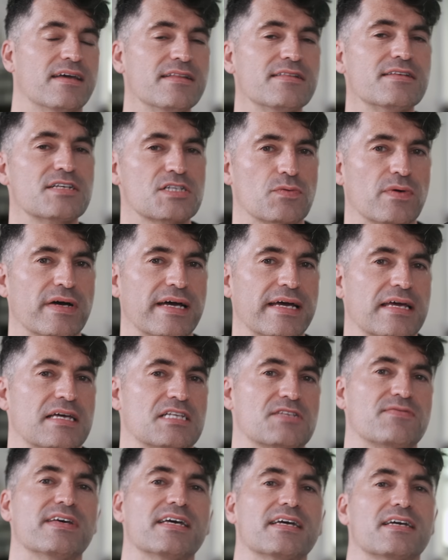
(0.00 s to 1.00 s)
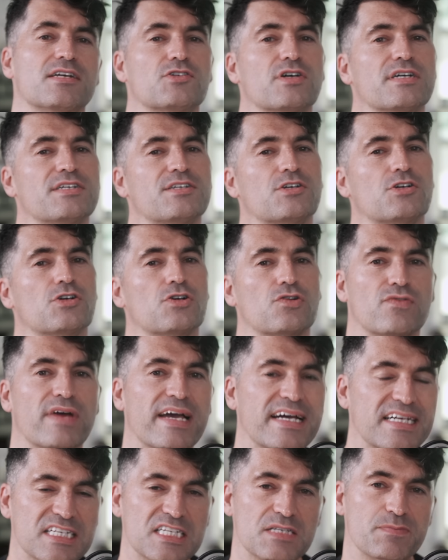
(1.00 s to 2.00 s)
In this way, a sphere could try to
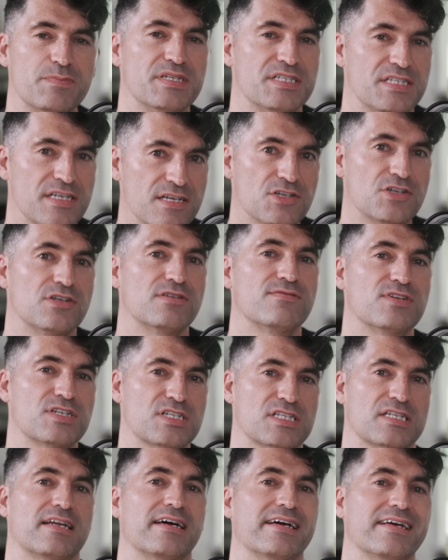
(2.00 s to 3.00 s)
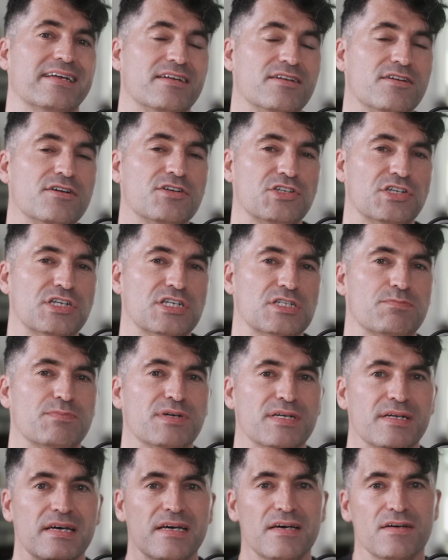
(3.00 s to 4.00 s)
correct its position for slight nudges,
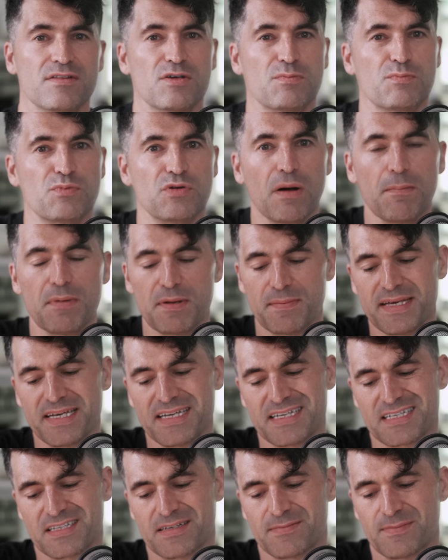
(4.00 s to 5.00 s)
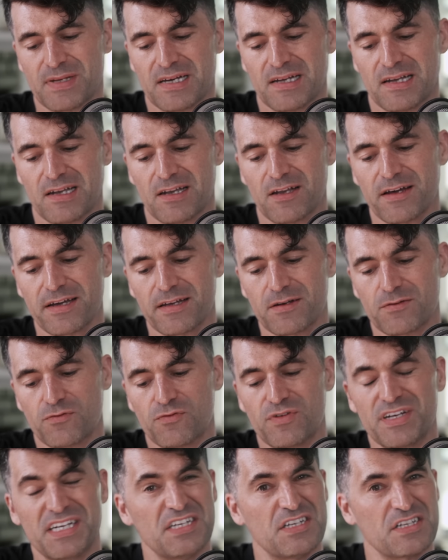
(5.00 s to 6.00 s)
but the problem is that light
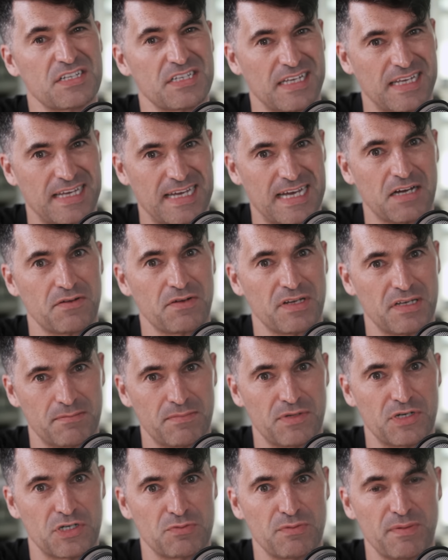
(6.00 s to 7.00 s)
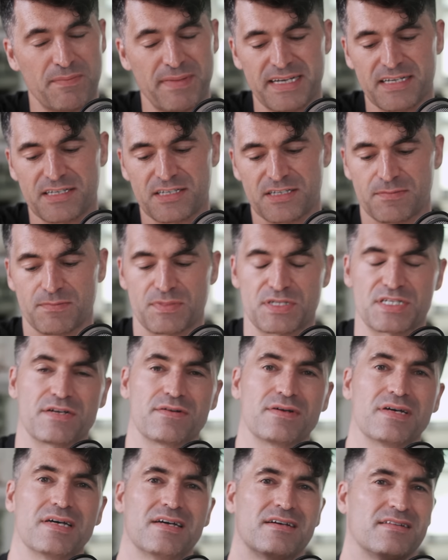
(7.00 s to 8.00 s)
really doesn't carry much momentum, so
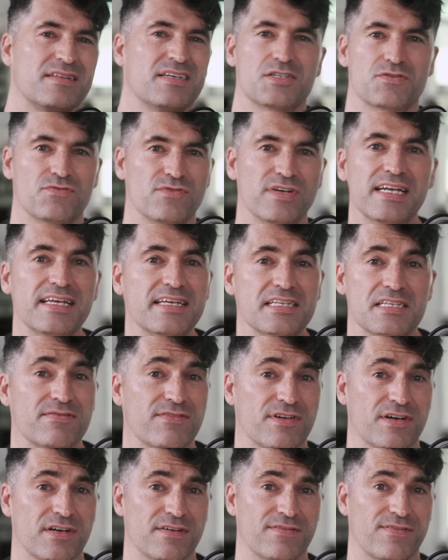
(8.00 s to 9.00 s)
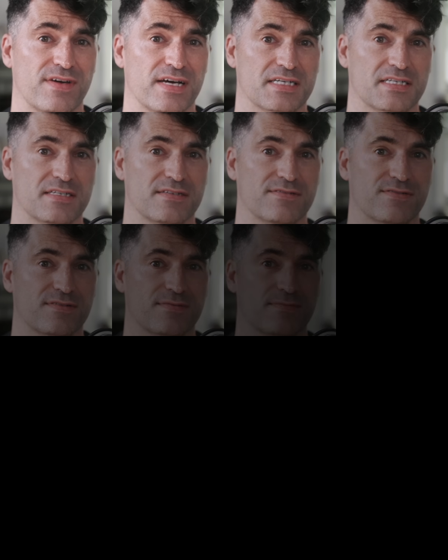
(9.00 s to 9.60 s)
this really isn't very effective.